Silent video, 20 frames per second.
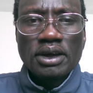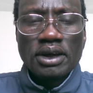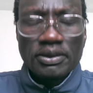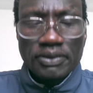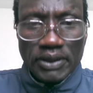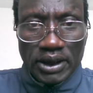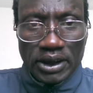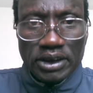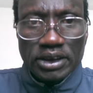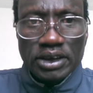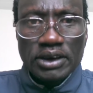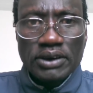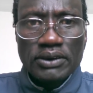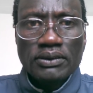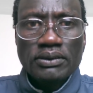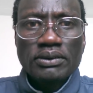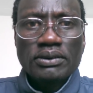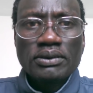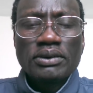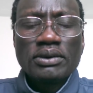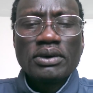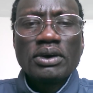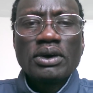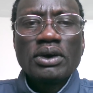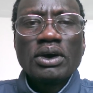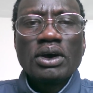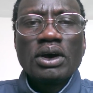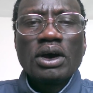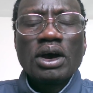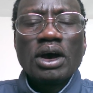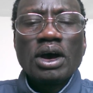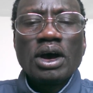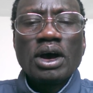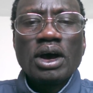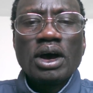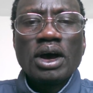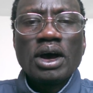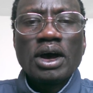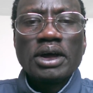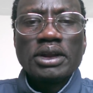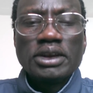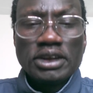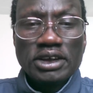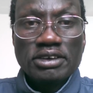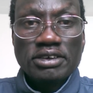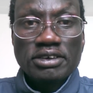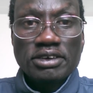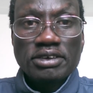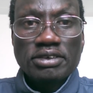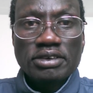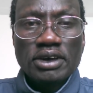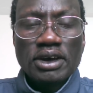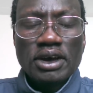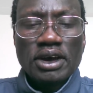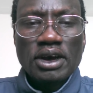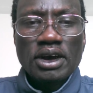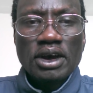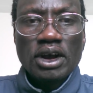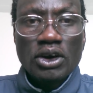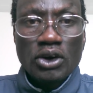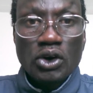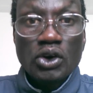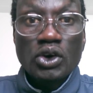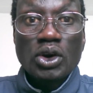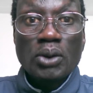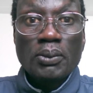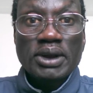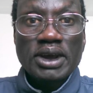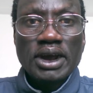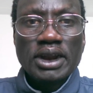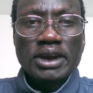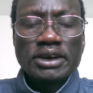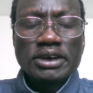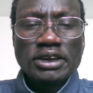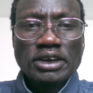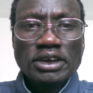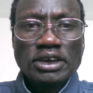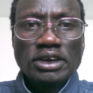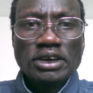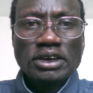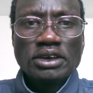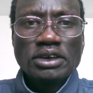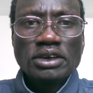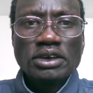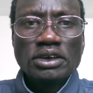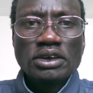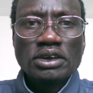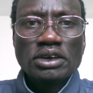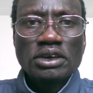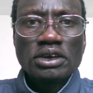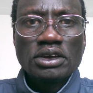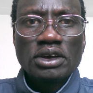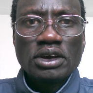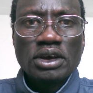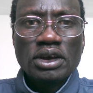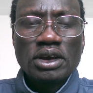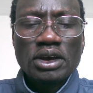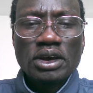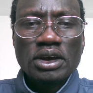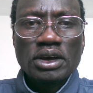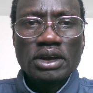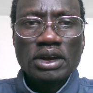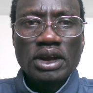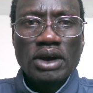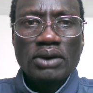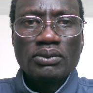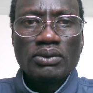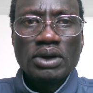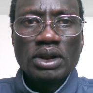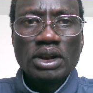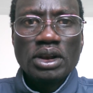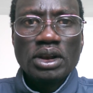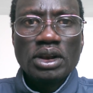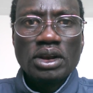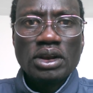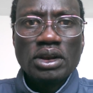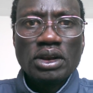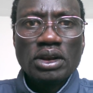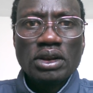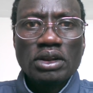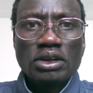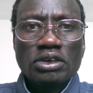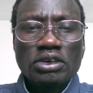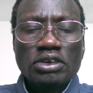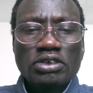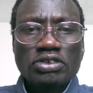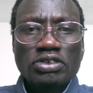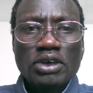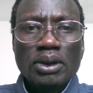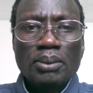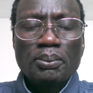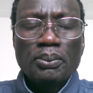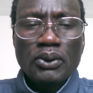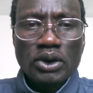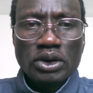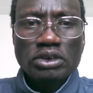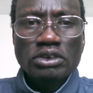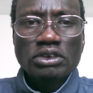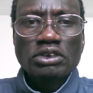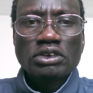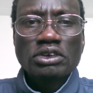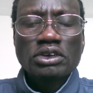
Thank you. This is a cone of reality, and I will support